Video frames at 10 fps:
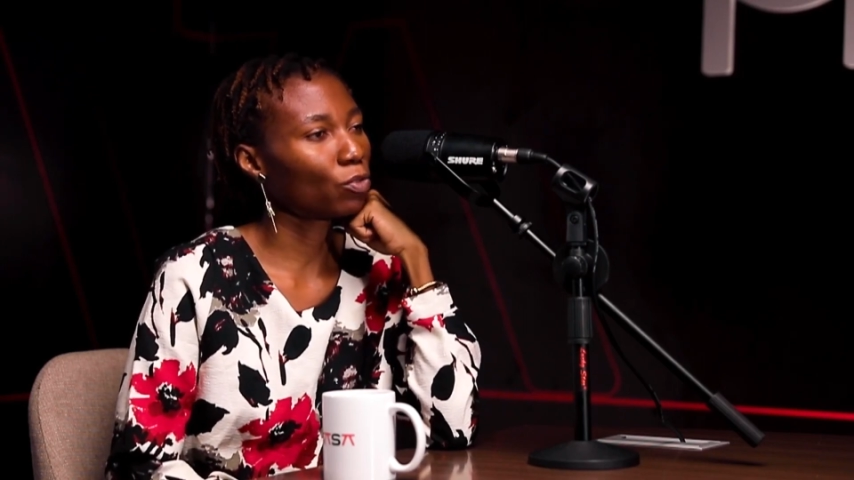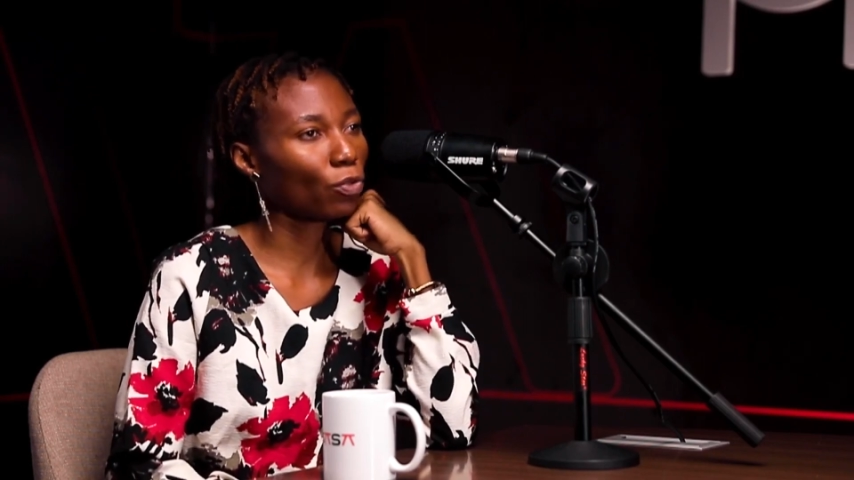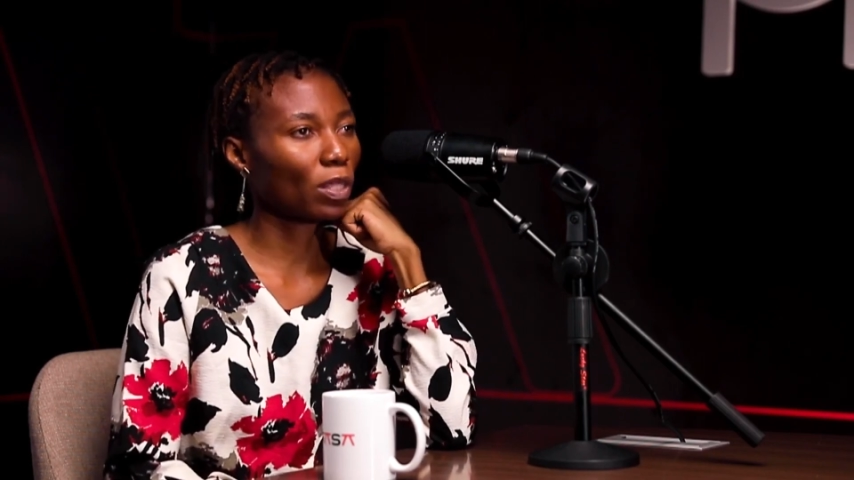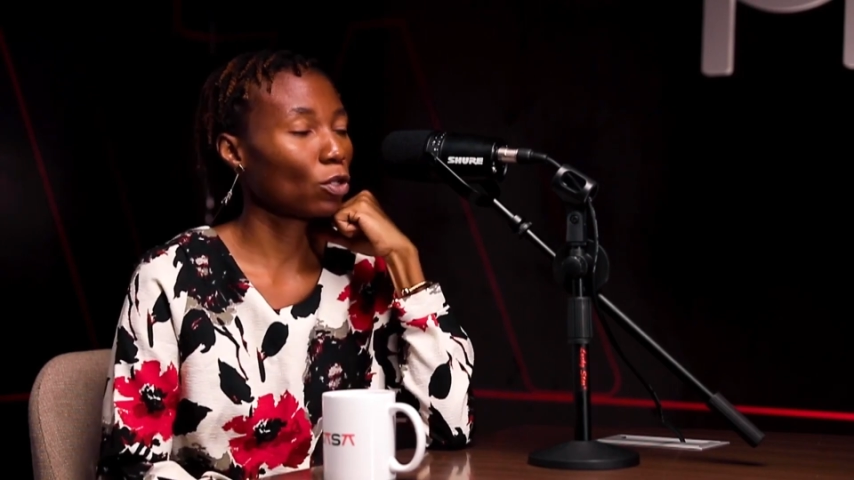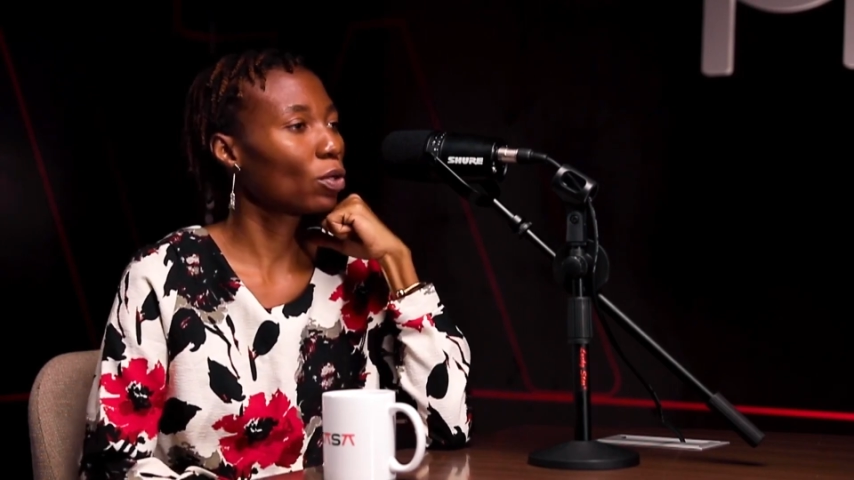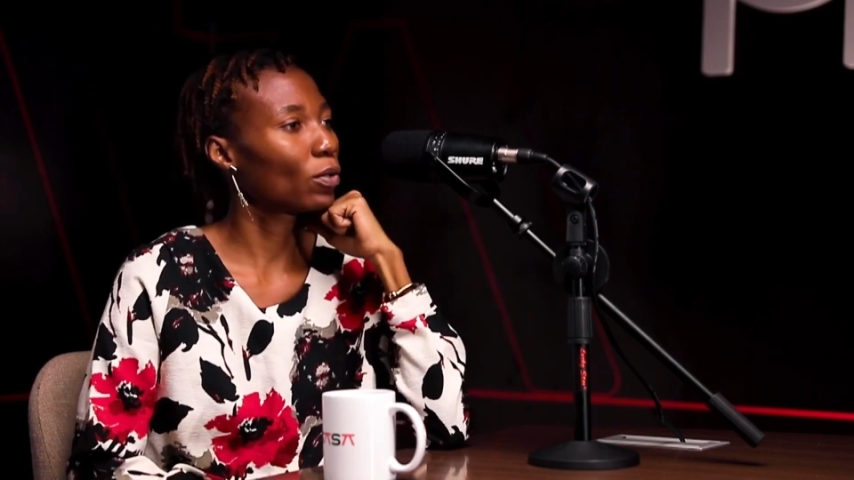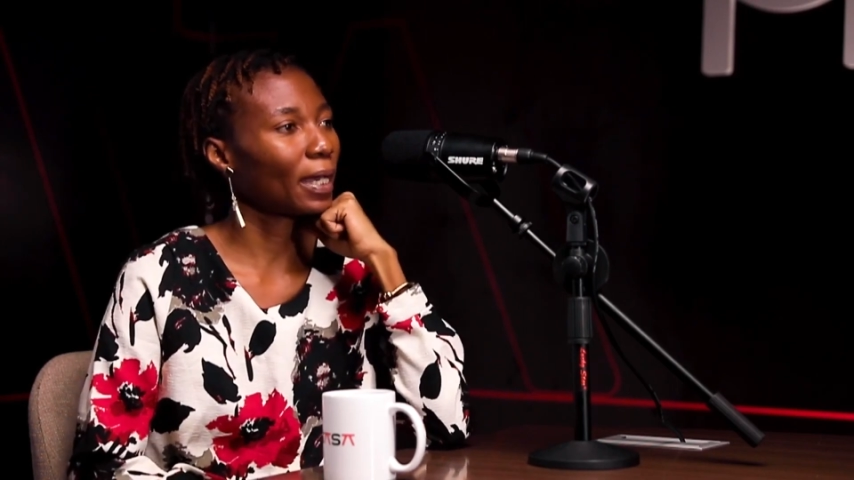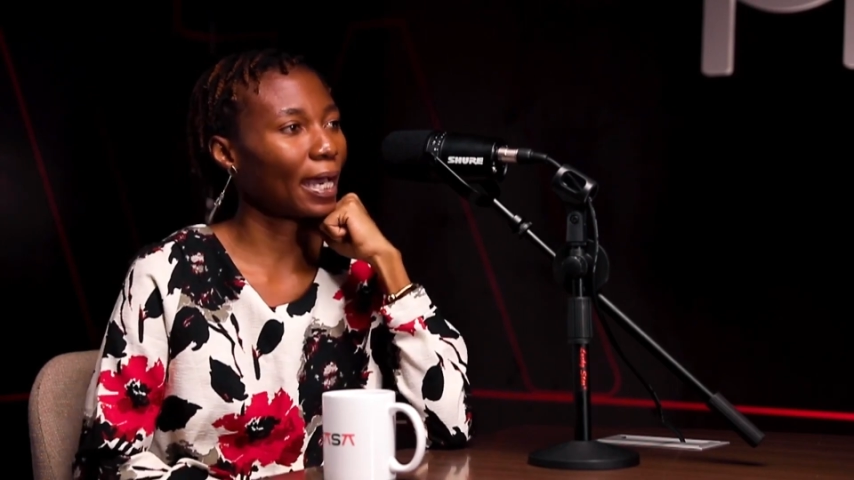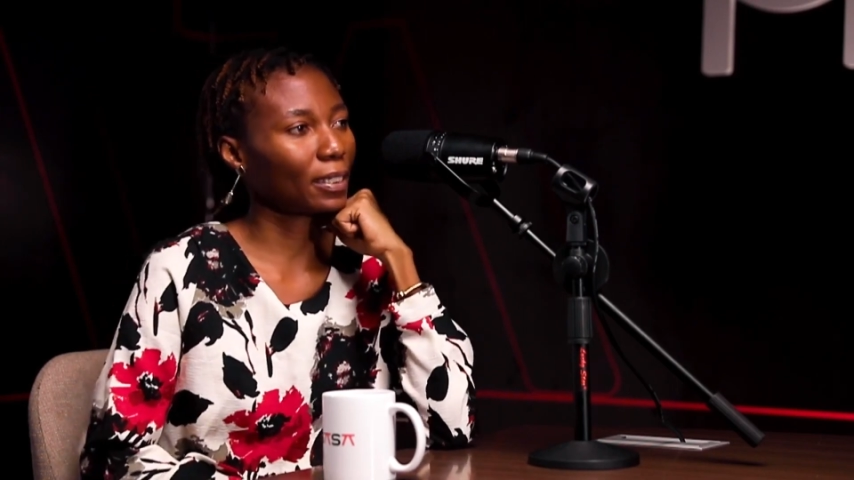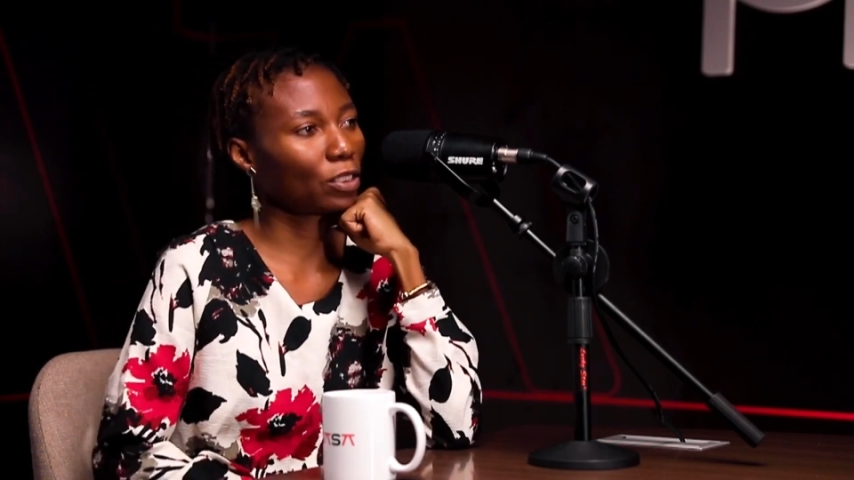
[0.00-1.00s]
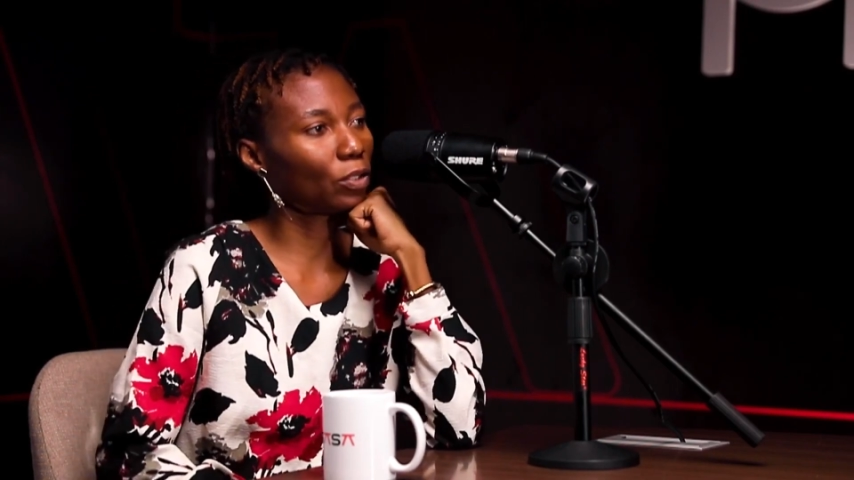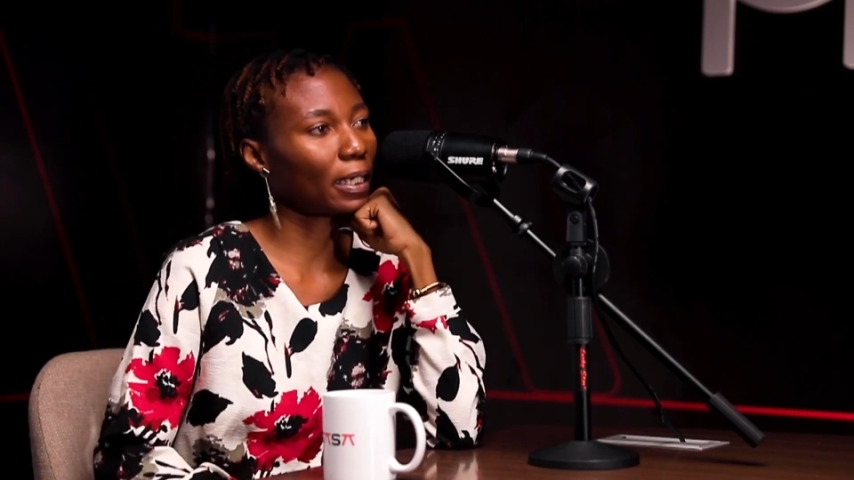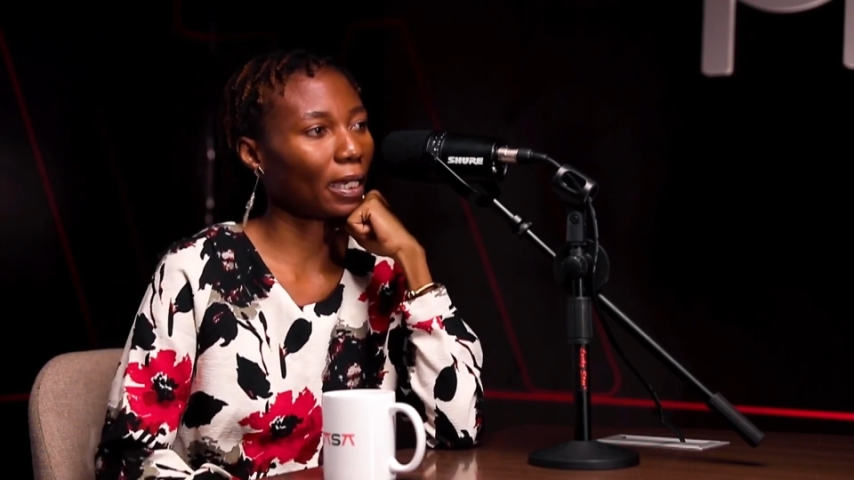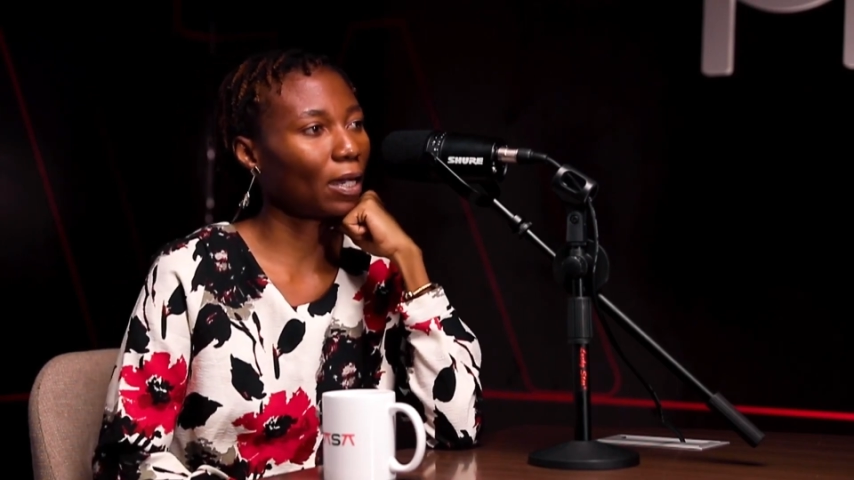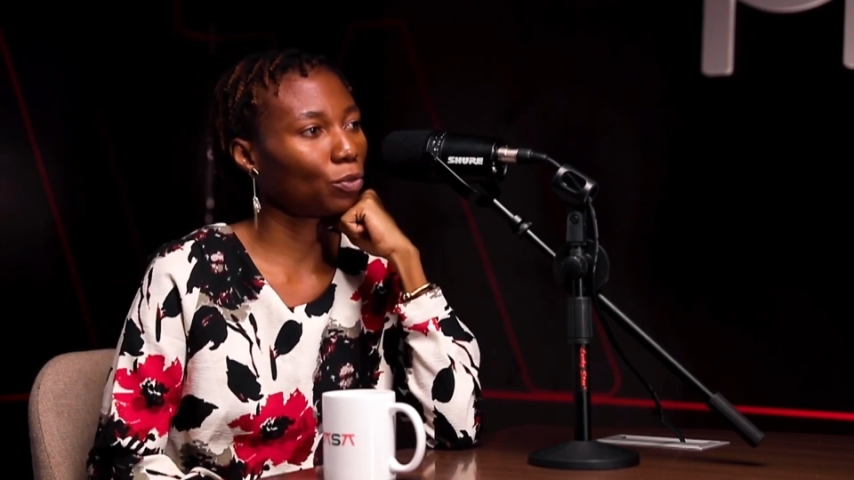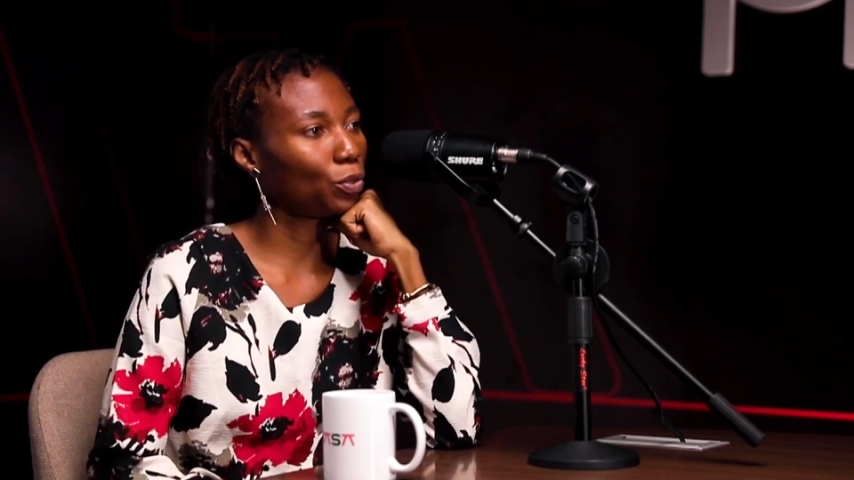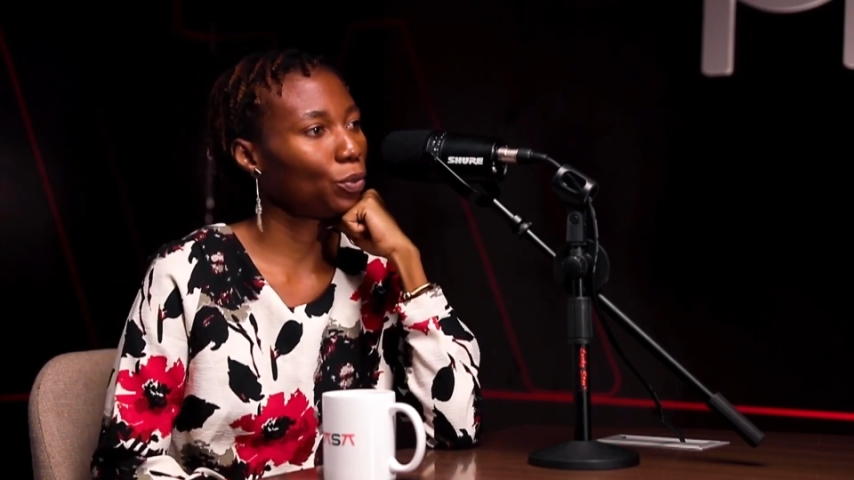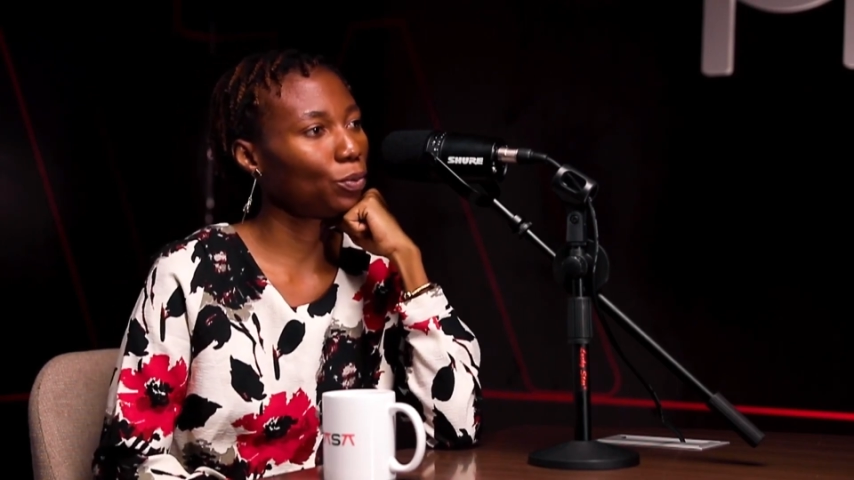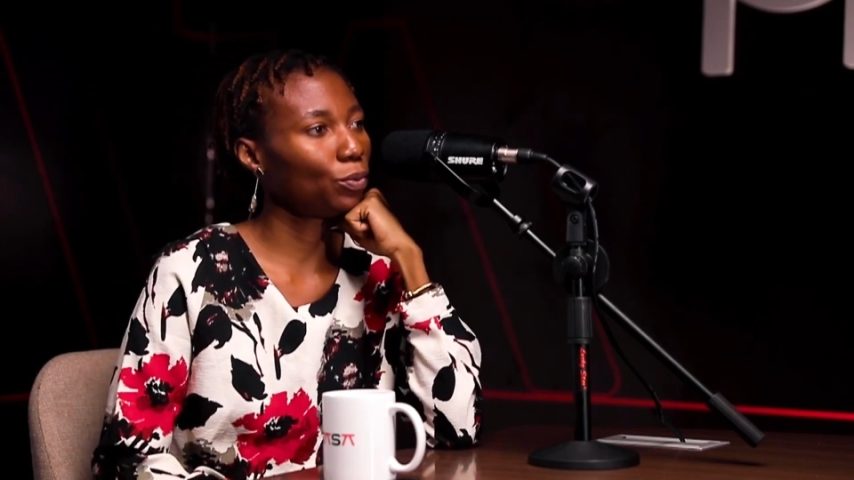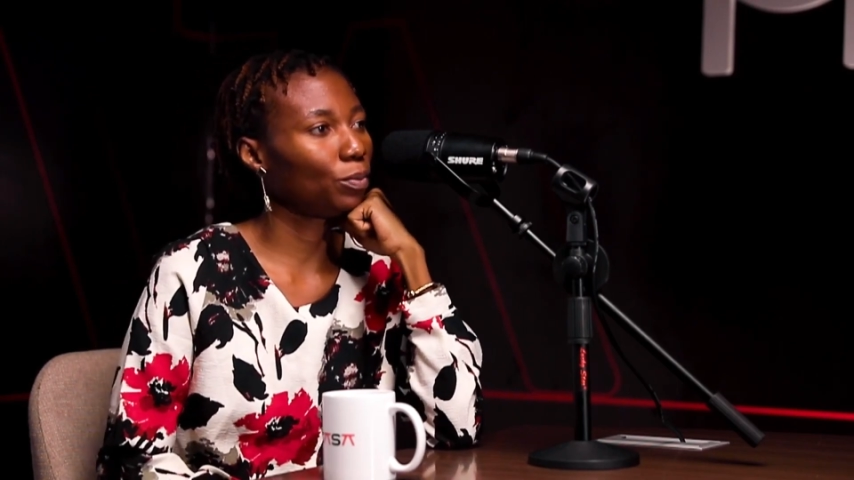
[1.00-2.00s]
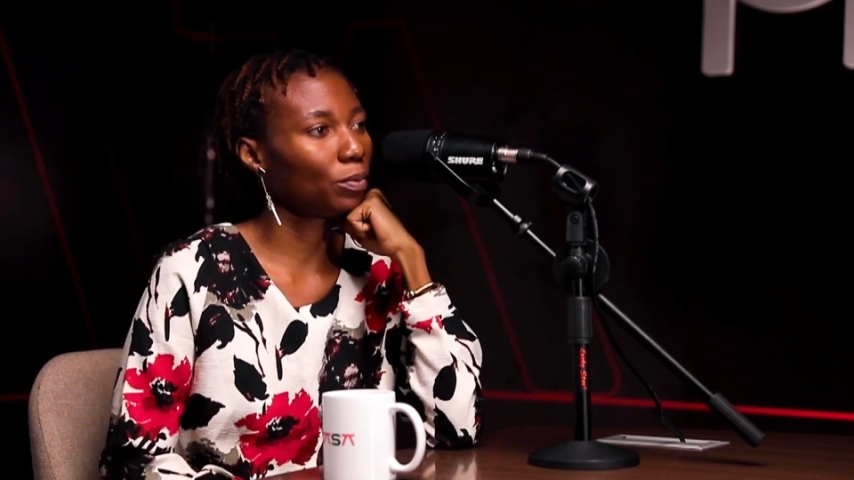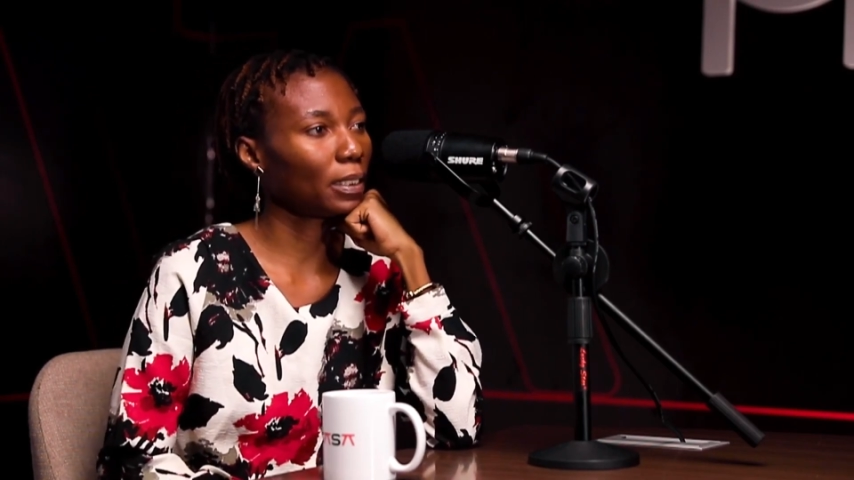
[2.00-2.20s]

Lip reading: They no longer ask you, like, how do you,